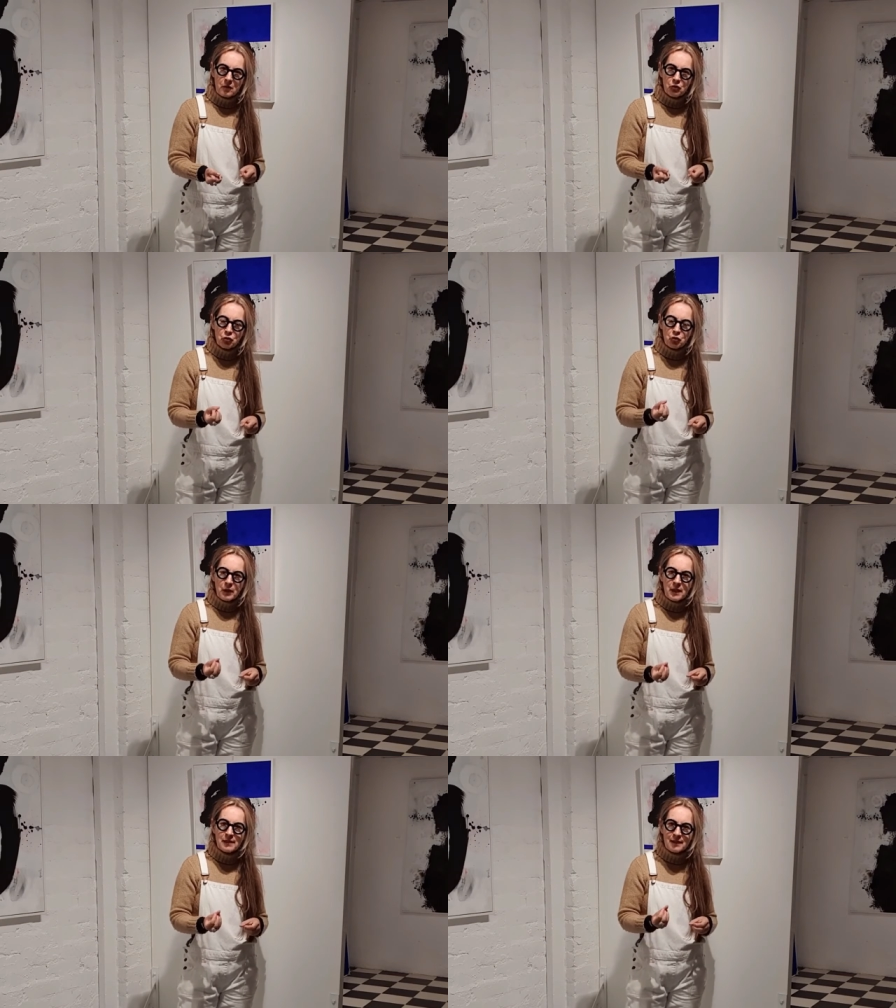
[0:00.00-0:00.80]
To
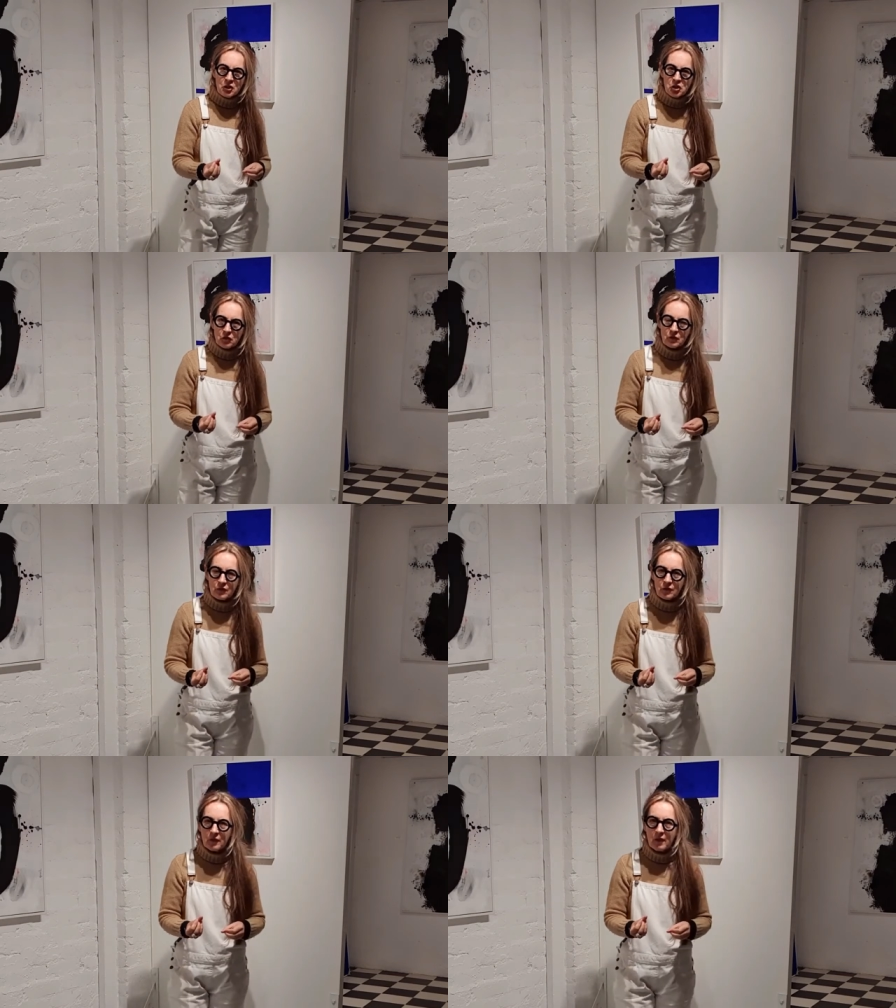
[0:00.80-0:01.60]
create
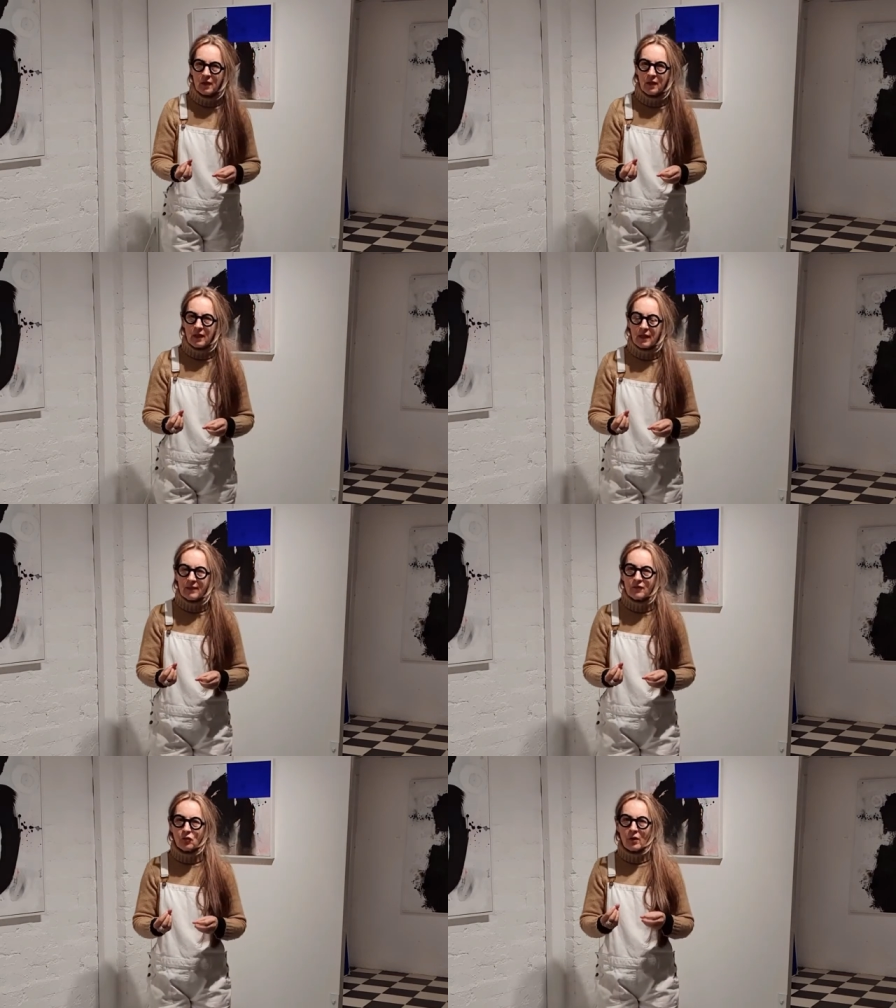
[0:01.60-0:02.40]
ditches
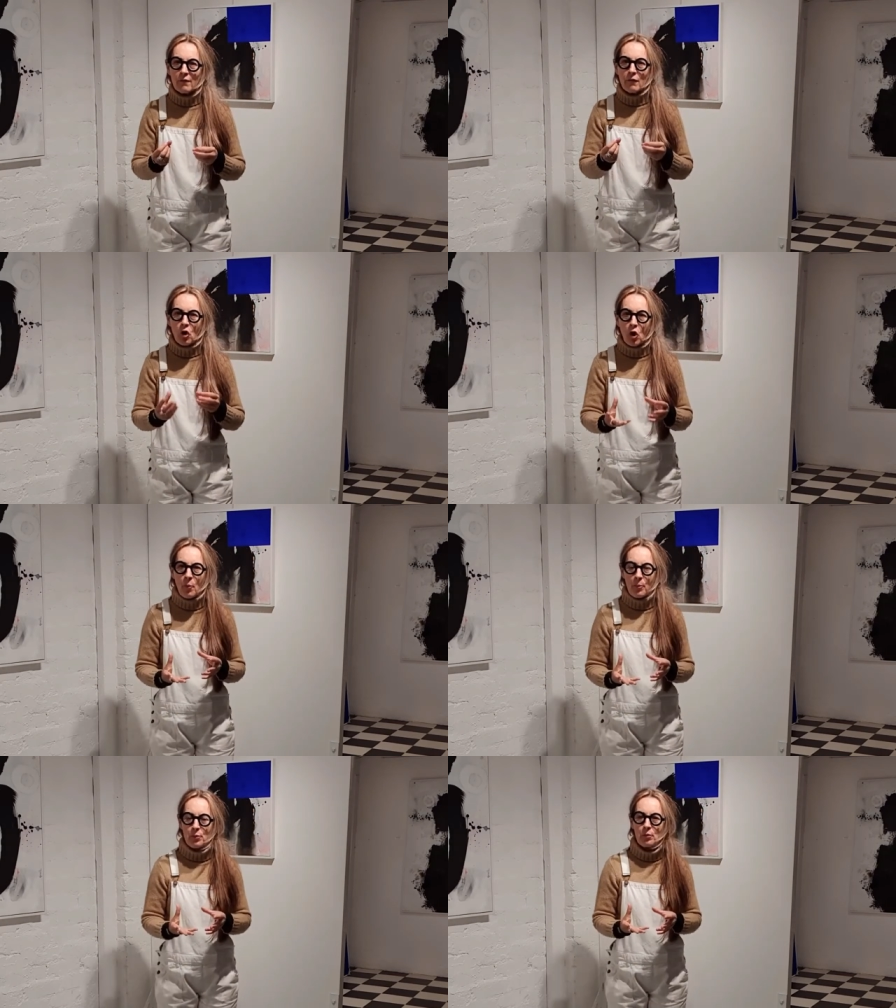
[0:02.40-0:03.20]
is to have
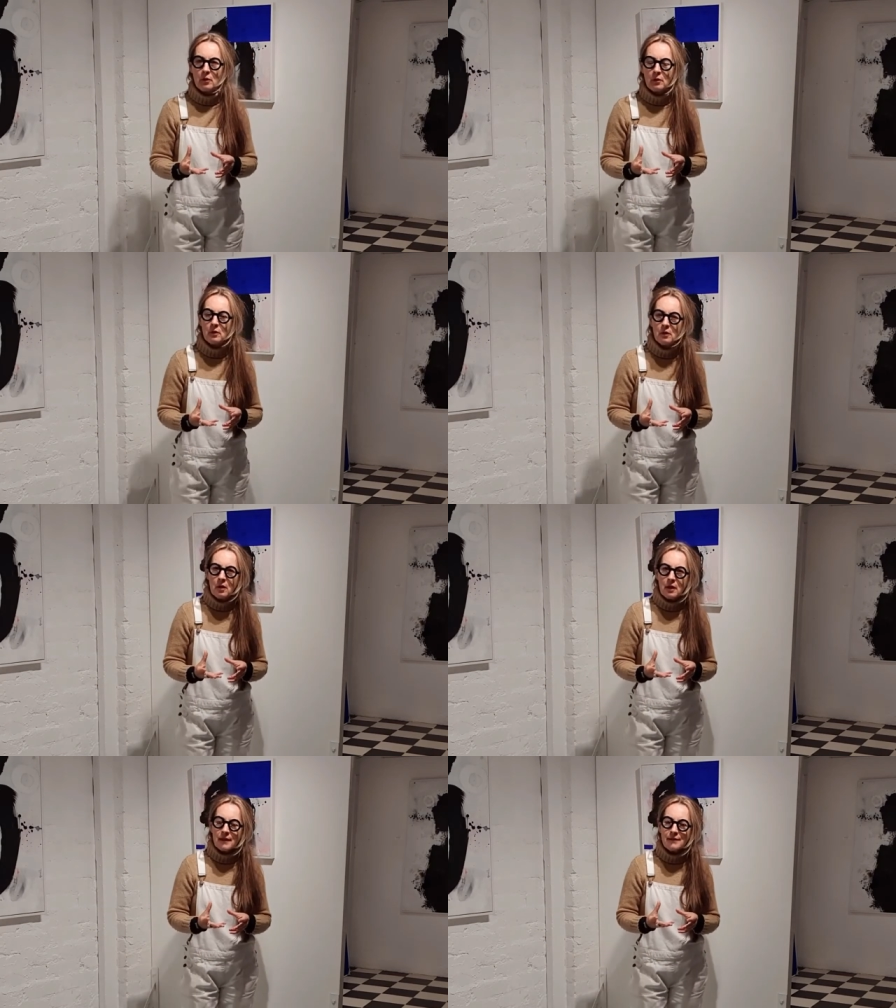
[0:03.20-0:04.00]
hope,
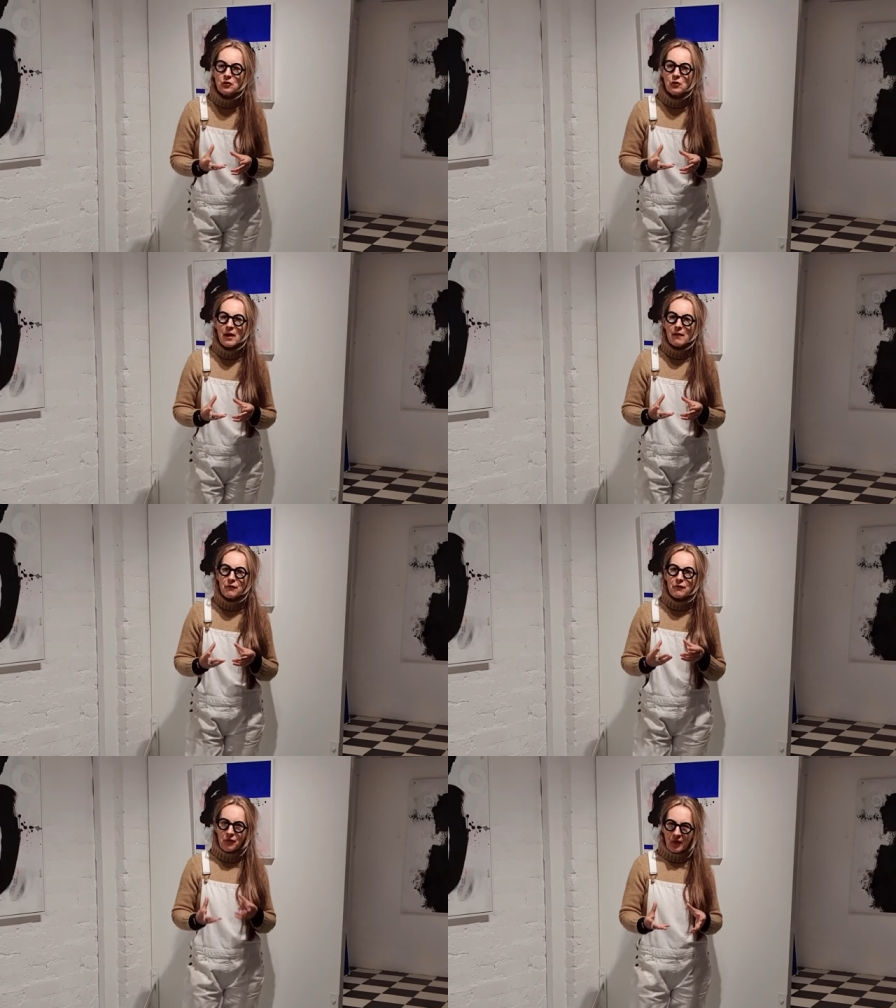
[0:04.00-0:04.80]
is to have
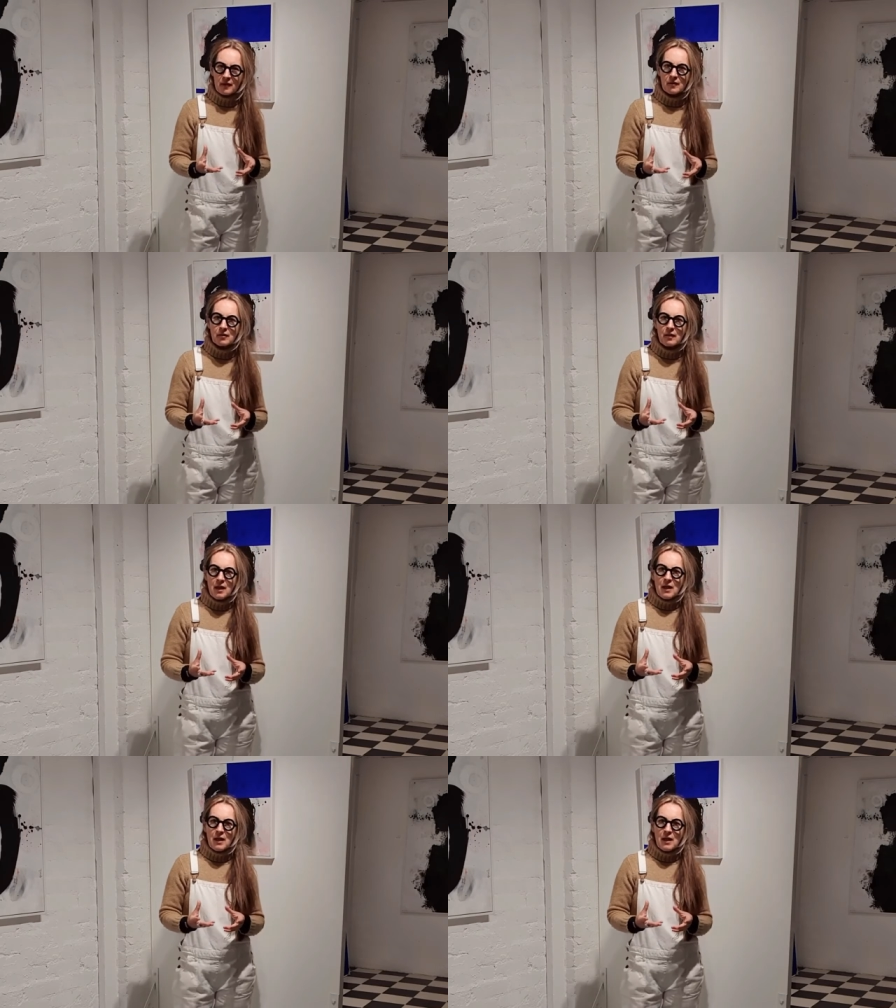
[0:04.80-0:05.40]
faith.